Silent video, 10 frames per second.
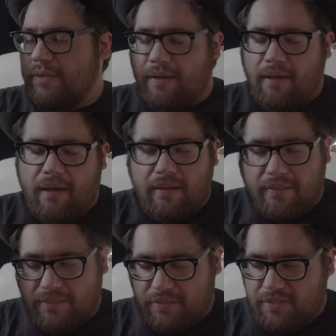what the
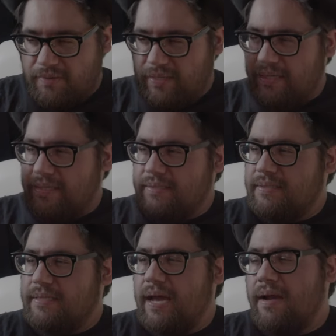cogs are doing
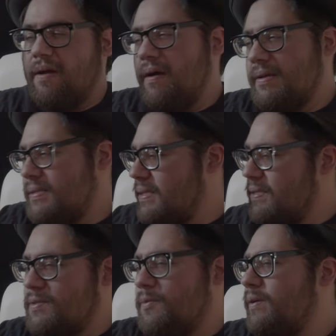that cause
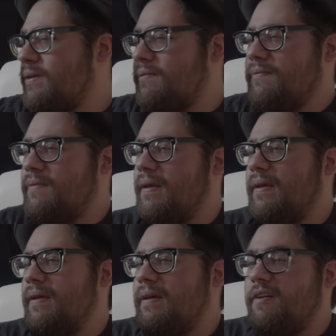this sort of,
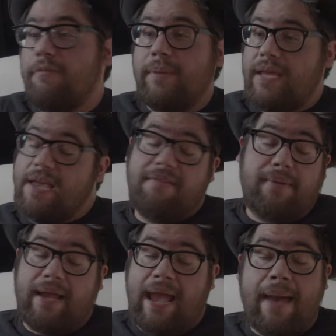of
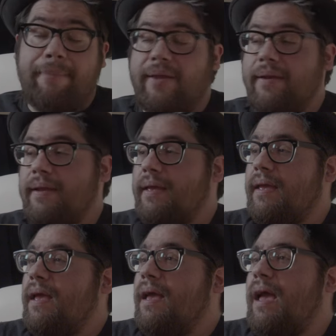behavior to happen.
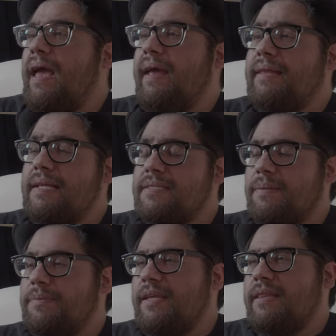And that's
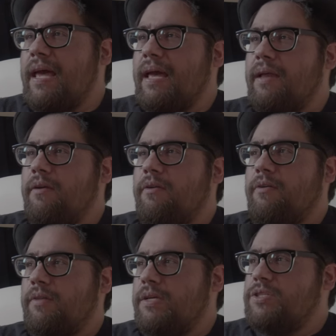something that
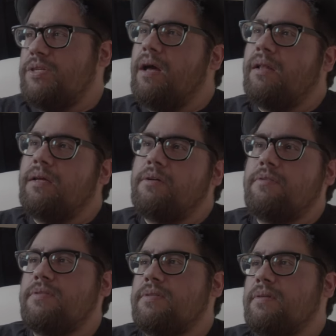early
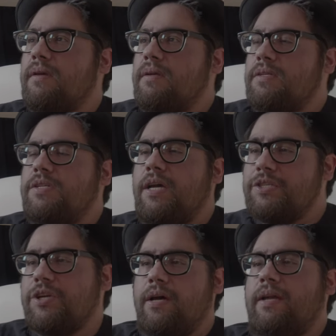Giallos
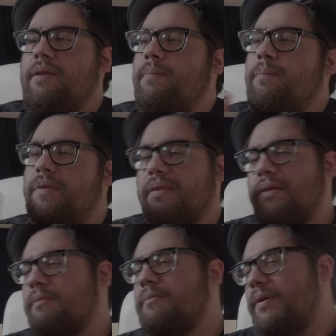touch on, but
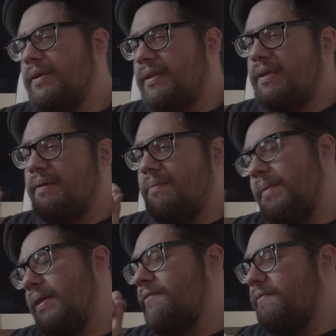they don't really
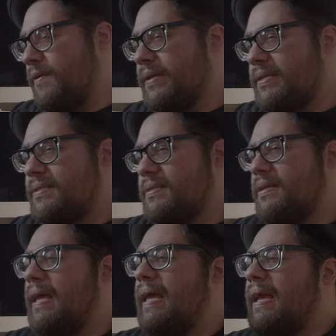make a focus.
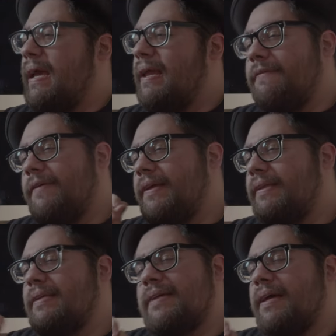And I feel
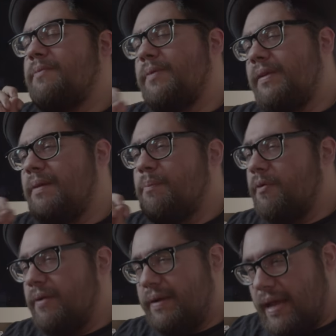like that's kind of really
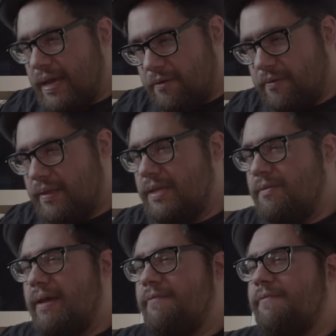important now that
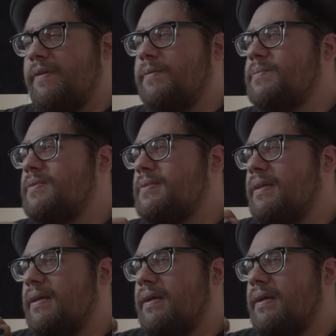you have films